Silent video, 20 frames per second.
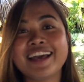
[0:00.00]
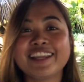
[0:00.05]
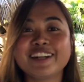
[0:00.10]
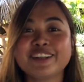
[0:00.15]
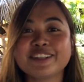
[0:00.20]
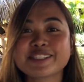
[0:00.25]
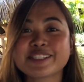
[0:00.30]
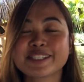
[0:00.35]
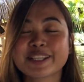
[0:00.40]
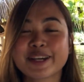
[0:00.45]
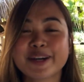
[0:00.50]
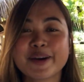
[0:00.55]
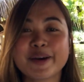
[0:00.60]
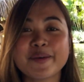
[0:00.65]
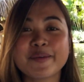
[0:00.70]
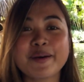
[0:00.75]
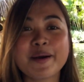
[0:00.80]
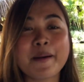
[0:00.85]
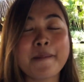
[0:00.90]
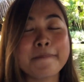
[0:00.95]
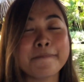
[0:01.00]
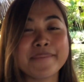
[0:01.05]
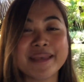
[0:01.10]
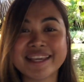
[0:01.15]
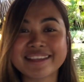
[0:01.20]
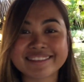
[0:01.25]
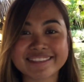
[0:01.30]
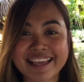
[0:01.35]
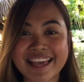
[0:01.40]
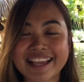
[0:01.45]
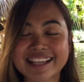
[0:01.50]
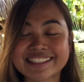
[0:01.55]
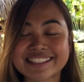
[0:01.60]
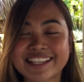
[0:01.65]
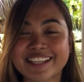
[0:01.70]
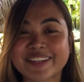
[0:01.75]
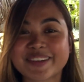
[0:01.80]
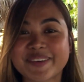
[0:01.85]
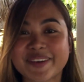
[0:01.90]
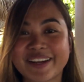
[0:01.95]
And also, big thanks
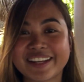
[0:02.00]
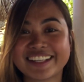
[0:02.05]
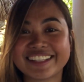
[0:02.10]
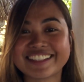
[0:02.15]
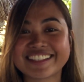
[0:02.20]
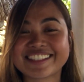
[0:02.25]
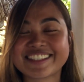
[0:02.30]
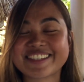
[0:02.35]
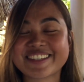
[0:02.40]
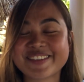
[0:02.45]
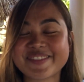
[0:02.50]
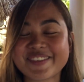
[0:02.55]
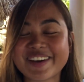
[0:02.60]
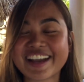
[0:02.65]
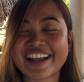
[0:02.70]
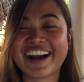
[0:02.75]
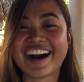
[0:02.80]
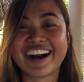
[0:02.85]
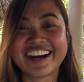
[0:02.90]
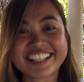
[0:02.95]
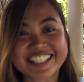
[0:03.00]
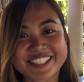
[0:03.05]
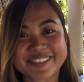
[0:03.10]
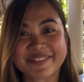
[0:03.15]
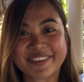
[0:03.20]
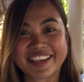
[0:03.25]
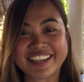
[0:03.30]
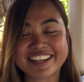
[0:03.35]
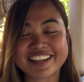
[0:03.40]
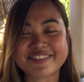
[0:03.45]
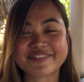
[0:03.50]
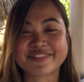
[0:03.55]
and credits to my husband